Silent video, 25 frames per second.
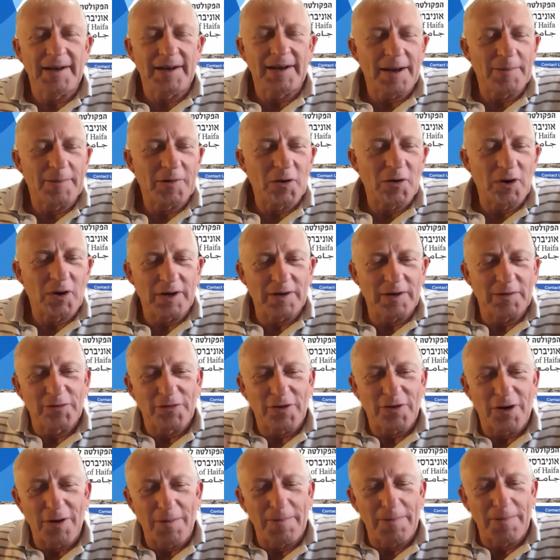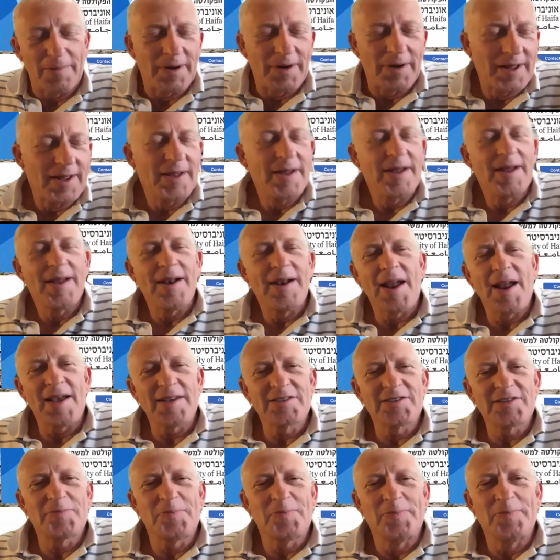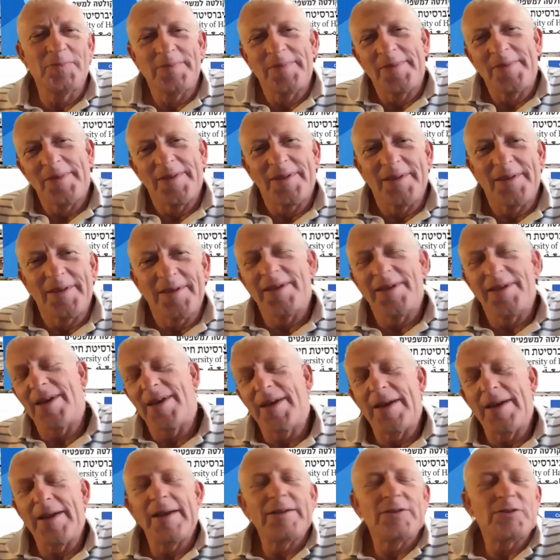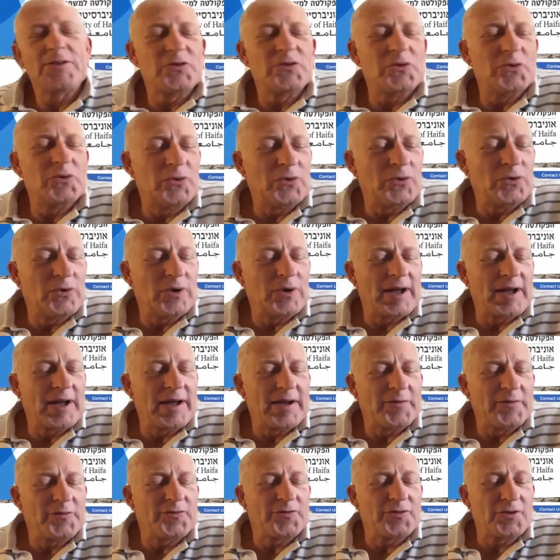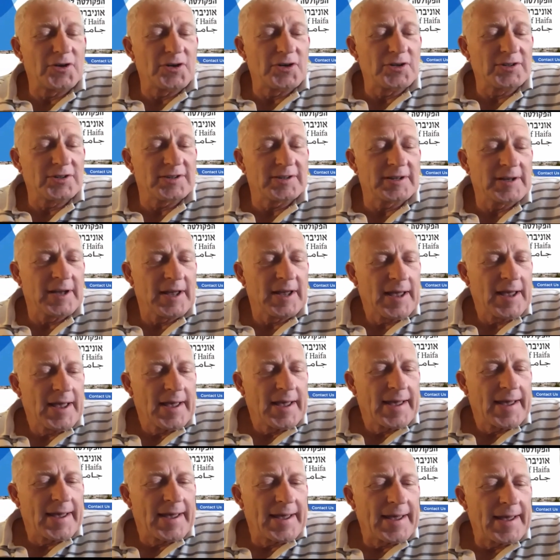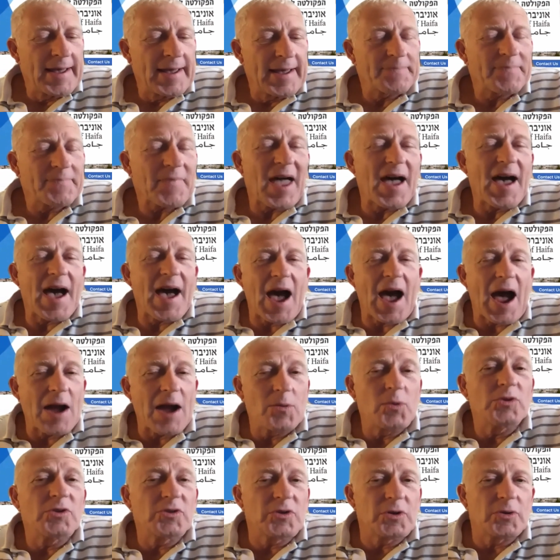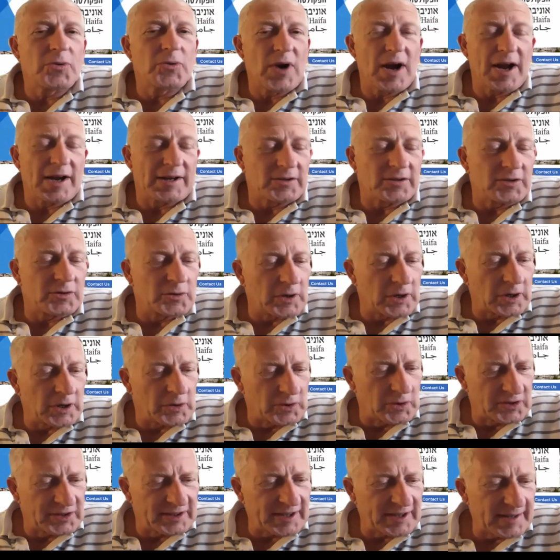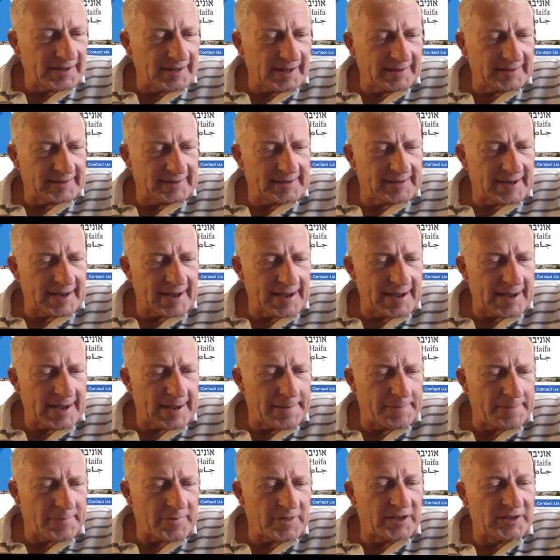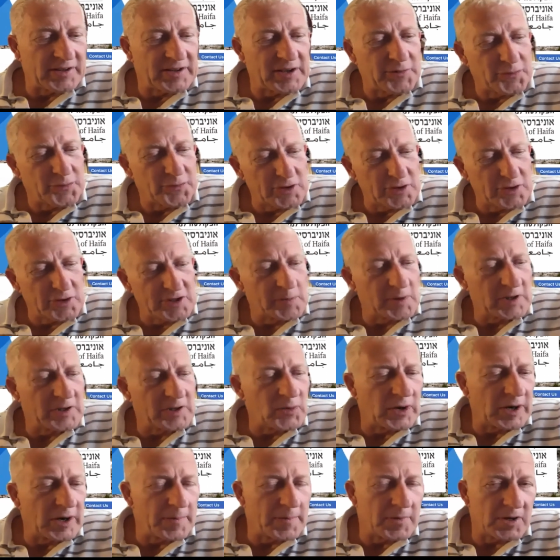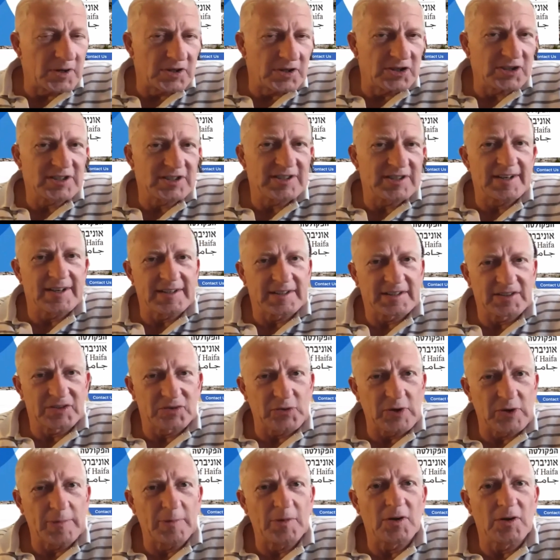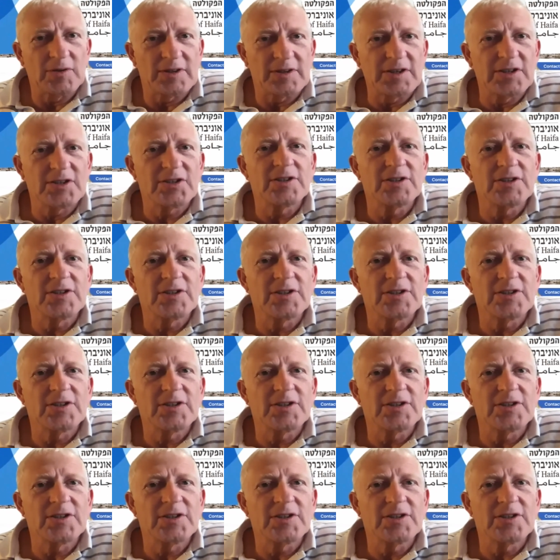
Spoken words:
I'm going from last to first. I would correct, you said that the difference between emergency and extreme condition